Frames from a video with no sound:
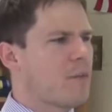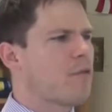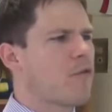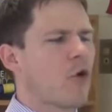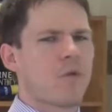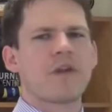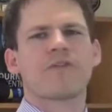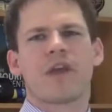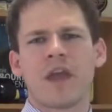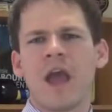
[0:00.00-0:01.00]
before we
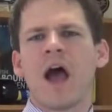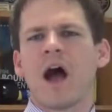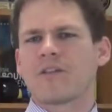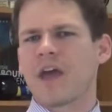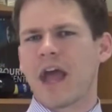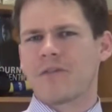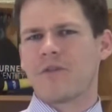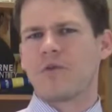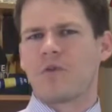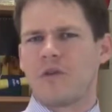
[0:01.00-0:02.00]
see attacks on